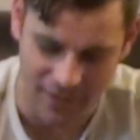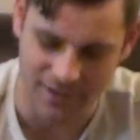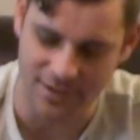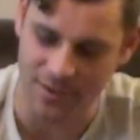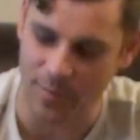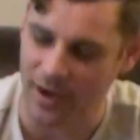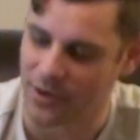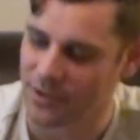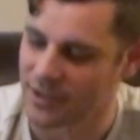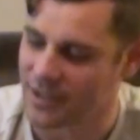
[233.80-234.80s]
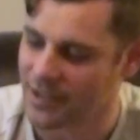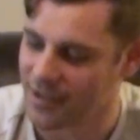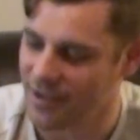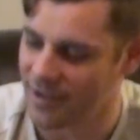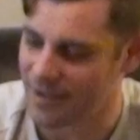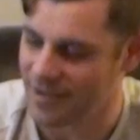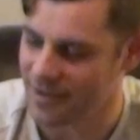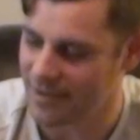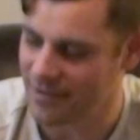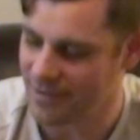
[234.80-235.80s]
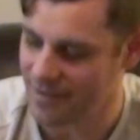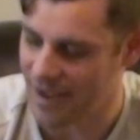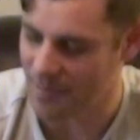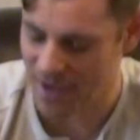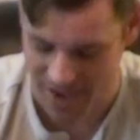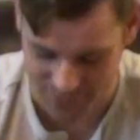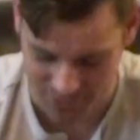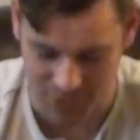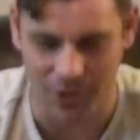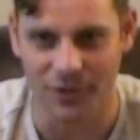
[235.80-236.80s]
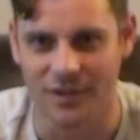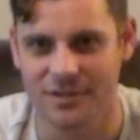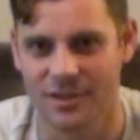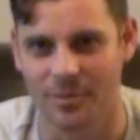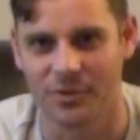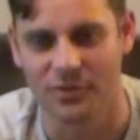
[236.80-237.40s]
this is apparently named after all the summer